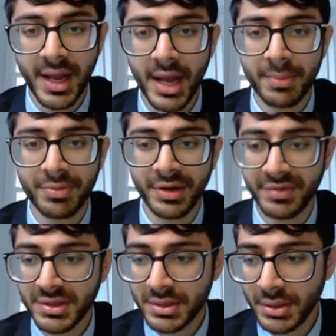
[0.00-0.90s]
I had
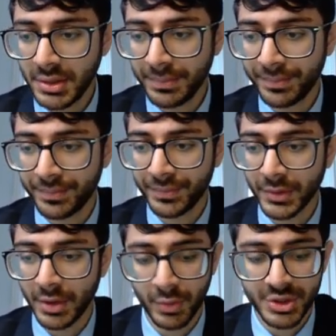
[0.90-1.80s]
previously,
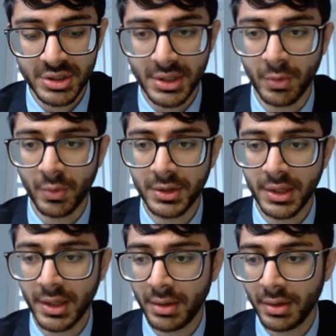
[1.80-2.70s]
which is like, what
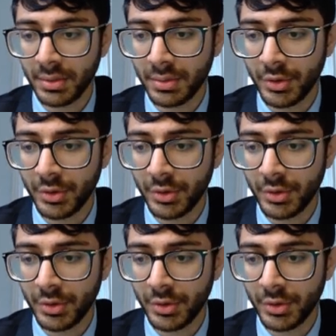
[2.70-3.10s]
the hell?